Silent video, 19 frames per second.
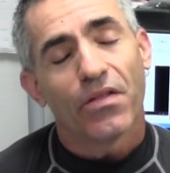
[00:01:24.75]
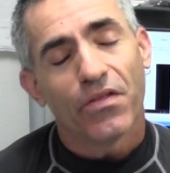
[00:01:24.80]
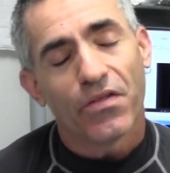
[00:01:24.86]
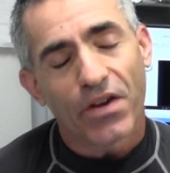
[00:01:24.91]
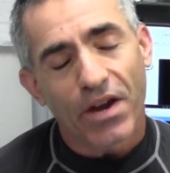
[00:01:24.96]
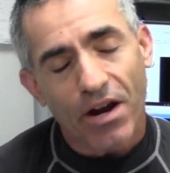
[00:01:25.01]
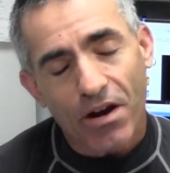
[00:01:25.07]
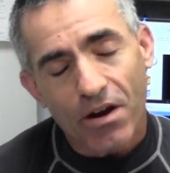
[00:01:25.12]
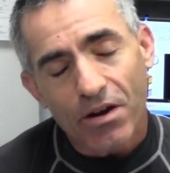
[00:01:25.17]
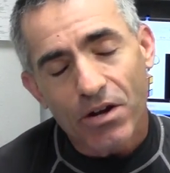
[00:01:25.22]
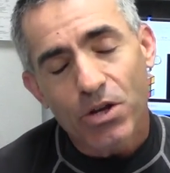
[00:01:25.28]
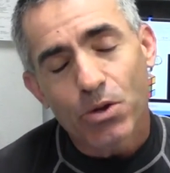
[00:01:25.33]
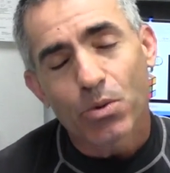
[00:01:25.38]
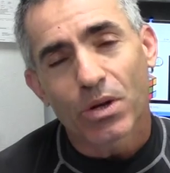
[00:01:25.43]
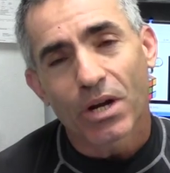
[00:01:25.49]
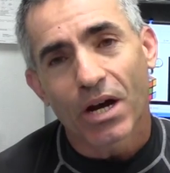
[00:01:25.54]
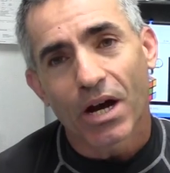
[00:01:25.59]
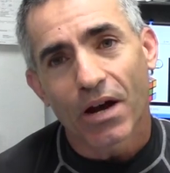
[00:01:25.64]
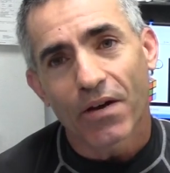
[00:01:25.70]
There you
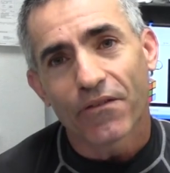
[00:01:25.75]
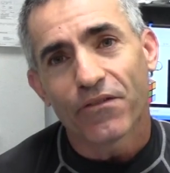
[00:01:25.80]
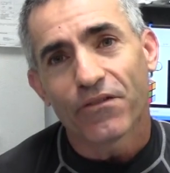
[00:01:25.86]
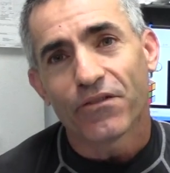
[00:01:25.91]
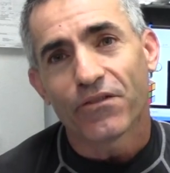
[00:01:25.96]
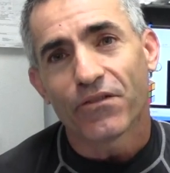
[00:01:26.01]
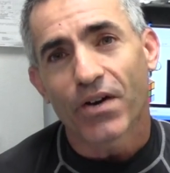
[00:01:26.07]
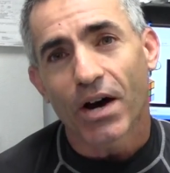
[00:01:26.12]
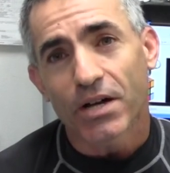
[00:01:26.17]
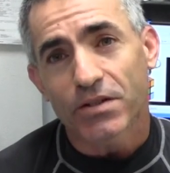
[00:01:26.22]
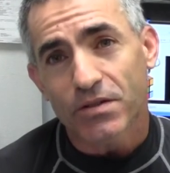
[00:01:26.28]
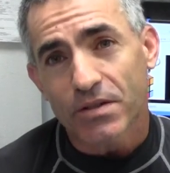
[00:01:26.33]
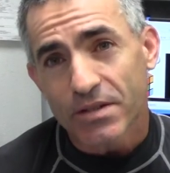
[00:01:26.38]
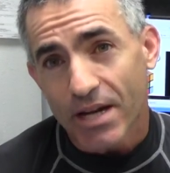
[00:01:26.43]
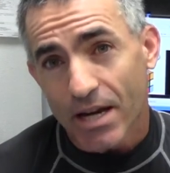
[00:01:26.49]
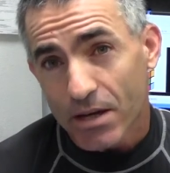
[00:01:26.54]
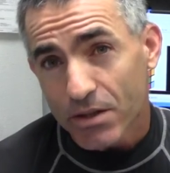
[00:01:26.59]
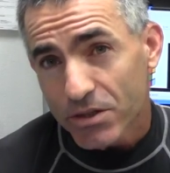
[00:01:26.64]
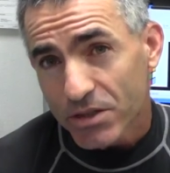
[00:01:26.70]
would have
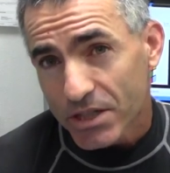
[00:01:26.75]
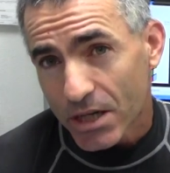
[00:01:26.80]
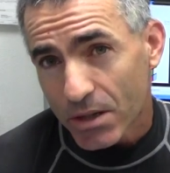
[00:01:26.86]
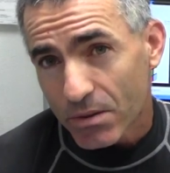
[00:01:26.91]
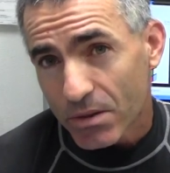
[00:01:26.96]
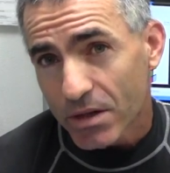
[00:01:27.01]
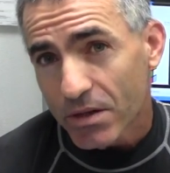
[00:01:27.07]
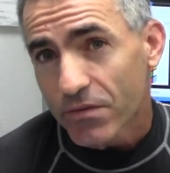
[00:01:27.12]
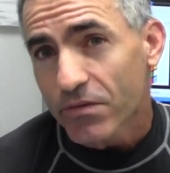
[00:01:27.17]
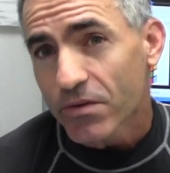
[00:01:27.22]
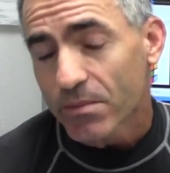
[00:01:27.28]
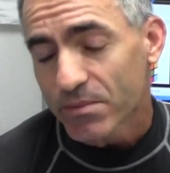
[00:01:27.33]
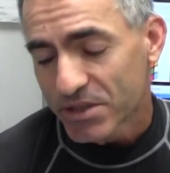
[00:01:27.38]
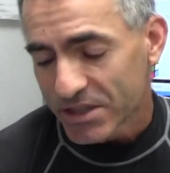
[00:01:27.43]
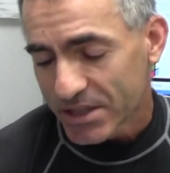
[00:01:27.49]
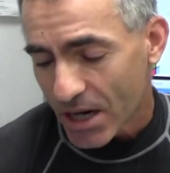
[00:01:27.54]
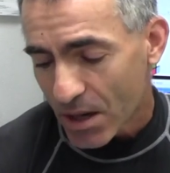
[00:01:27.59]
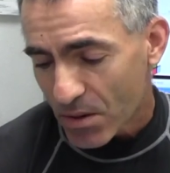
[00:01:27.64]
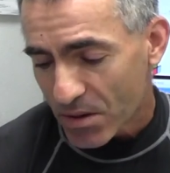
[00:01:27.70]
phosphatidylserine from
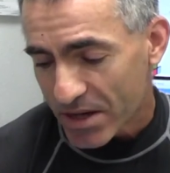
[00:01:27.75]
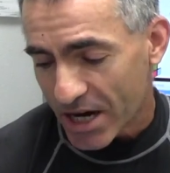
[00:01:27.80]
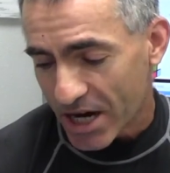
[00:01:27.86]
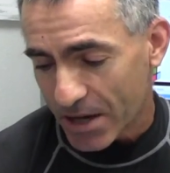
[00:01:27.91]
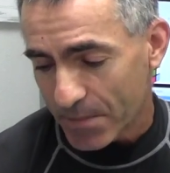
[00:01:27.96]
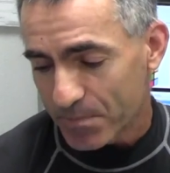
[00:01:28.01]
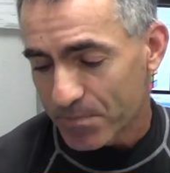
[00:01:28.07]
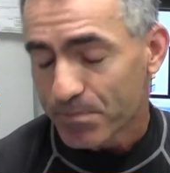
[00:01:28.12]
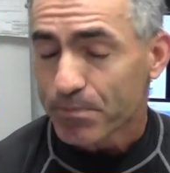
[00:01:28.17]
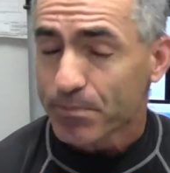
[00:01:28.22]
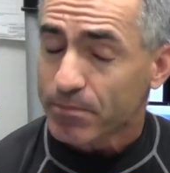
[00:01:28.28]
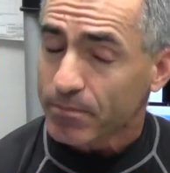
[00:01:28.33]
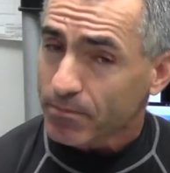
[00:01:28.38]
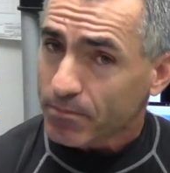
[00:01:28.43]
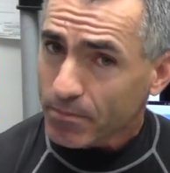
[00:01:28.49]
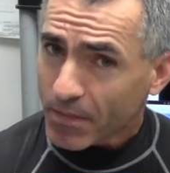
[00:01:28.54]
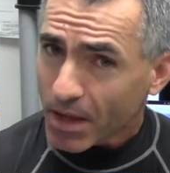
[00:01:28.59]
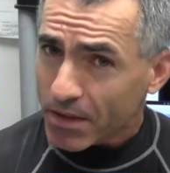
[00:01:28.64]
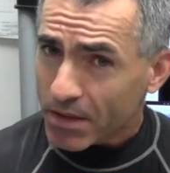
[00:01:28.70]
SerinAID.
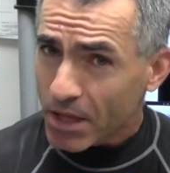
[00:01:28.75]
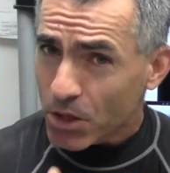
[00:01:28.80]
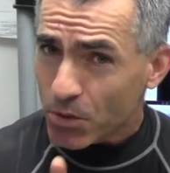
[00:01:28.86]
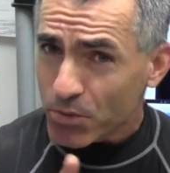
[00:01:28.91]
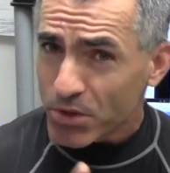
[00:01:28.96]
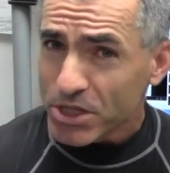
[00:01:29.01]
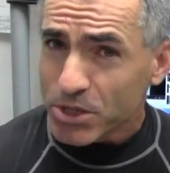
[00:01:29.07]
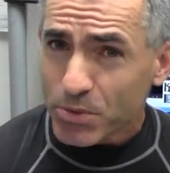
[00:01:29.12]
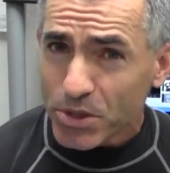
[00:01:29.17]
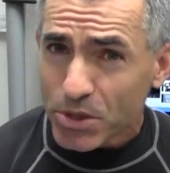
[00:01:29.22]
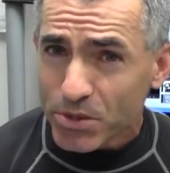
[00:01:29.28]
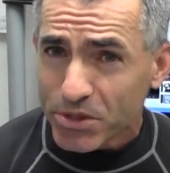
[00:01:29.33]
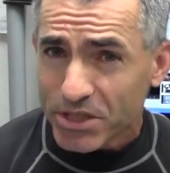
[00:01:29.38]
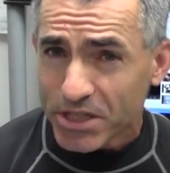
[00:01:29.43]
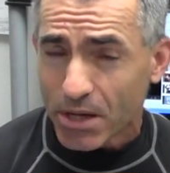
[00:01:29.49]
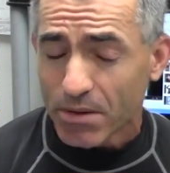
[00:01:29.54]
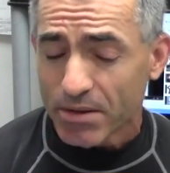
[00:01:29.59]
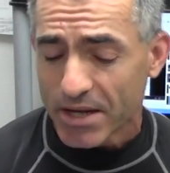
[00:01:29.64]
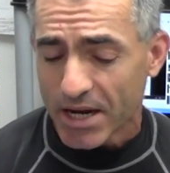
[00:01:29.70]
Now the reason we use
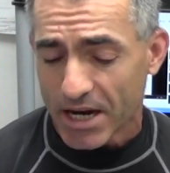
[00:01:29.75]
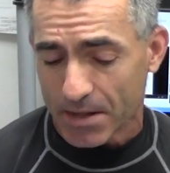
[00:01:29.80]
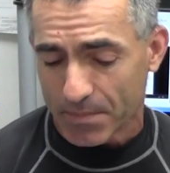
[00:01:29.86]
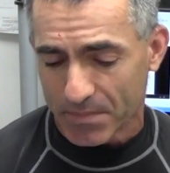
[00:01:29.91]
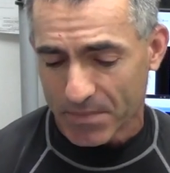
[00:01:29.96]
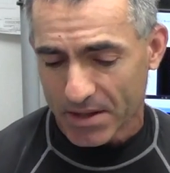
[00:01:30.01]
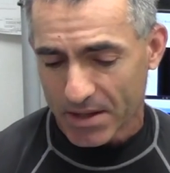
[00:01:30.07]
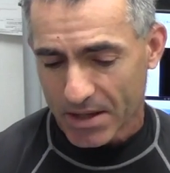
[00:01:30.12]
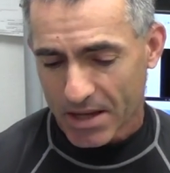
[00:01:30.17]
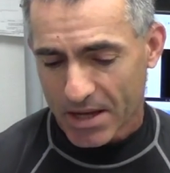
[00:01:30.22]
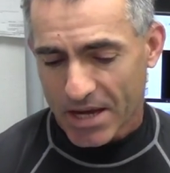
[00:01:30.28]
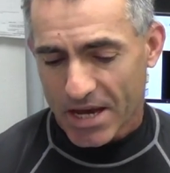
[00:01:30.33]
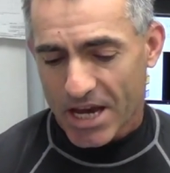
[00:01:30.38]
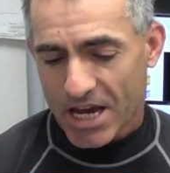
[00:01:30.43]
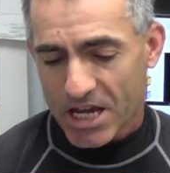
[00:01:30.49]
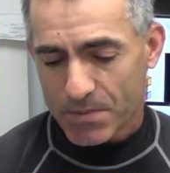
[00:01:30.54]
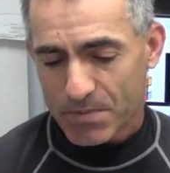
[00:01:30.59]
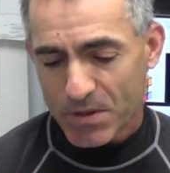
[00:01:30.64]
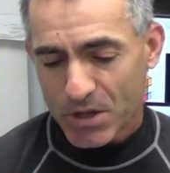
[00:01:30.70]

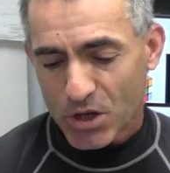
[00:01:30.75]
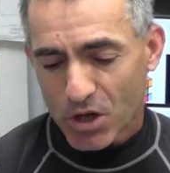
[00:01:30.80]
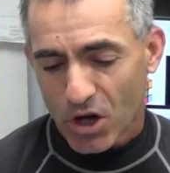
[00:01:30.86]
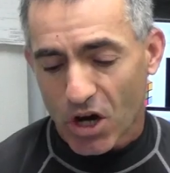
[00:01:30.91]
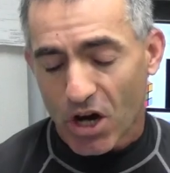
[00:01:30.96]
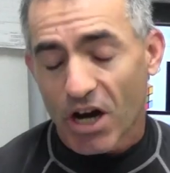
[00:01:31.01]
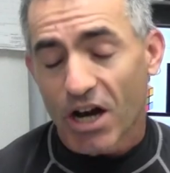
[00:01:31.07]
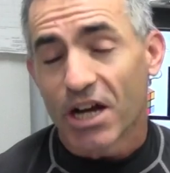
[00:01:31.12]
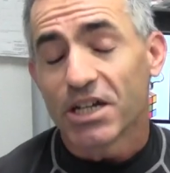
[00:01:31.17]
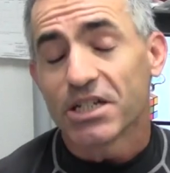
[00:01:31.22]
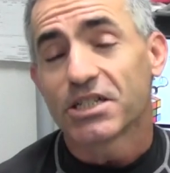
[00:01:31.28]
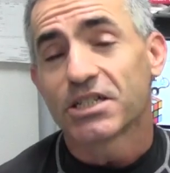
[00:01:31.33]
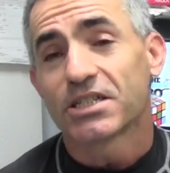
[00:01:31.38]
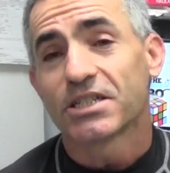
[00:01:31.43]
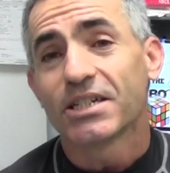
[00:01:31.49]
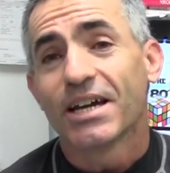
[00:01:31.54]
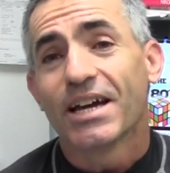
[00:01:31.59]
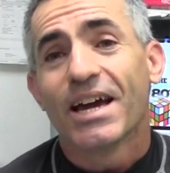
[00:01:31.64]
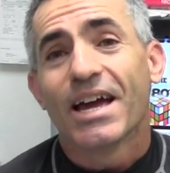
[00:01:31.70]
SerinAID is
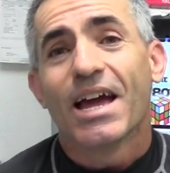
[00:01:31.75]
because